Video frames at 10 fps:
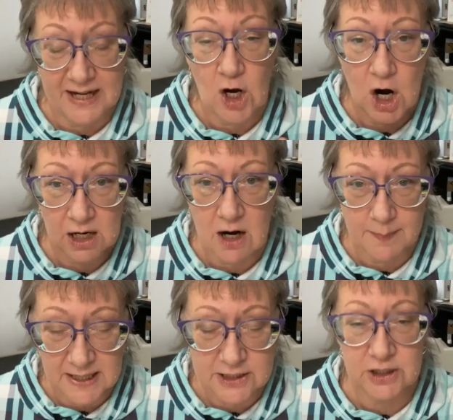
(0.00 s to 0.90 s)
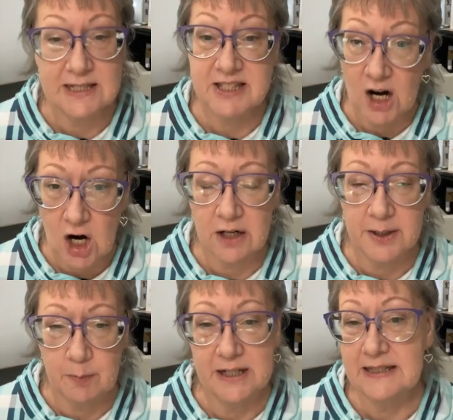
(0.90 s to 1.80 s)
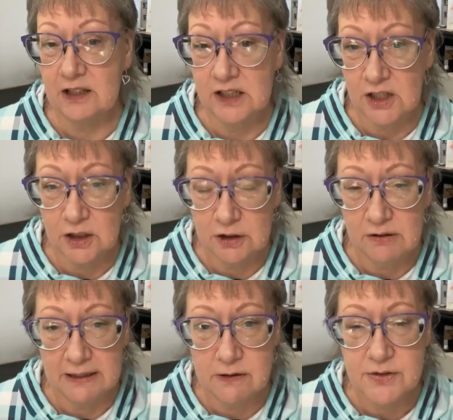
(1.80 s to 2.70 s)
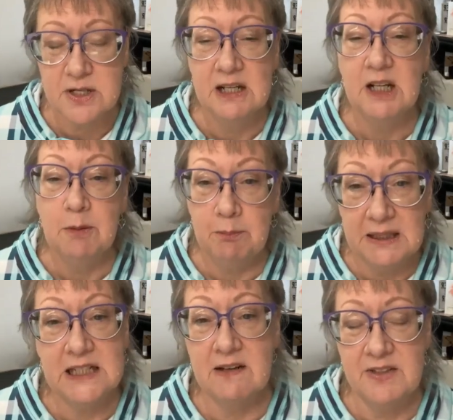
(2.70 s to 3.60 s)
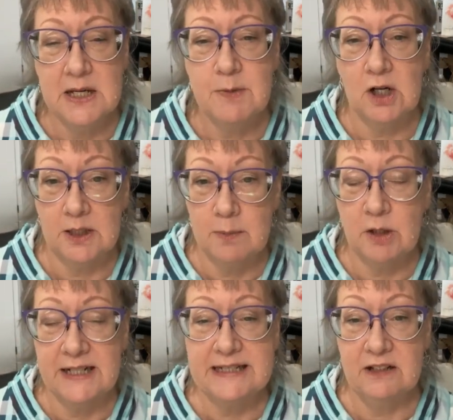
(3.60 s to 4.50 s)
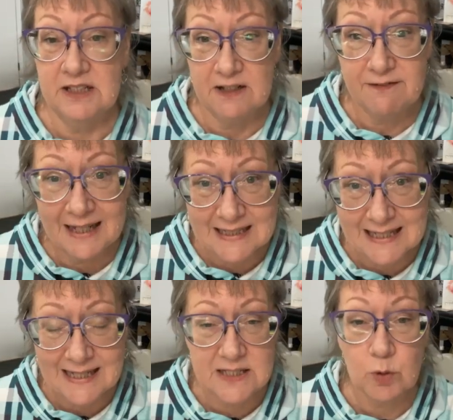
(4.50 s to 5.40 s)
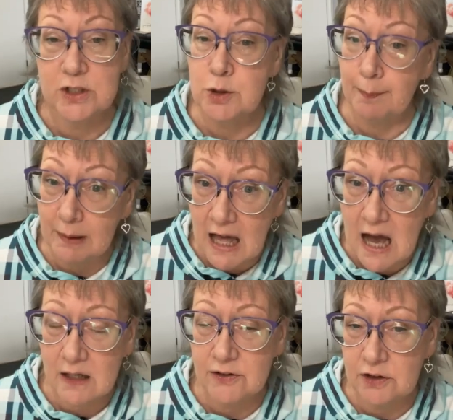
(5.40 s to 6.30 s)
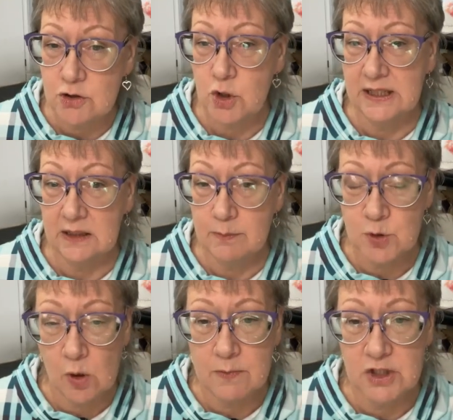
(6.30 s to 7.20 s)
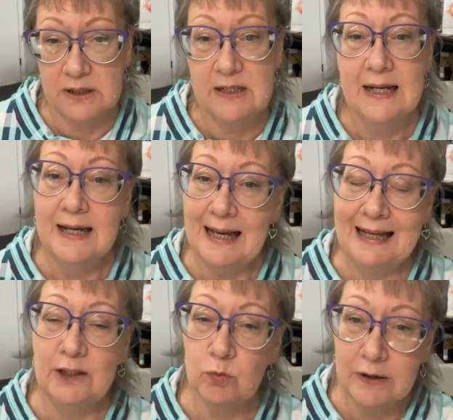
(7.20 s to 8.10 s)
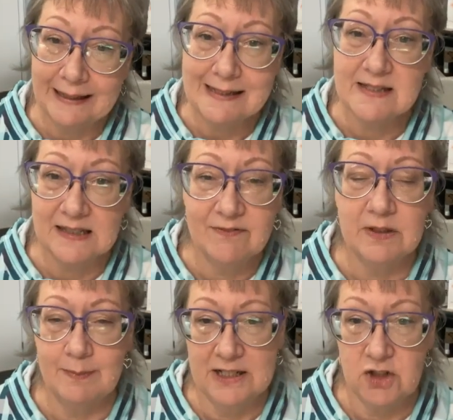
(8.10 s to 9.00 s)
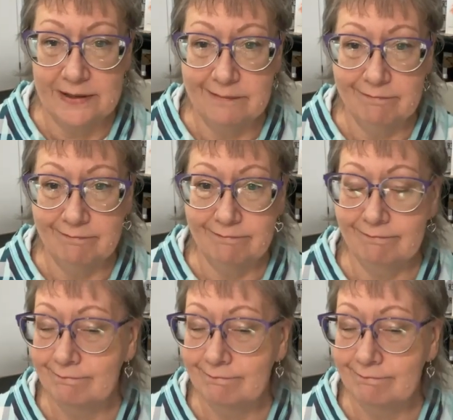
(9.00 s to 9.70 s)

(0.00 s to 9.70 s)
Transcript: They are carbohydrates. They are going to break down into glucose. Many of them are going to break down into phytates, which block nutrient absorption and raise inflammation.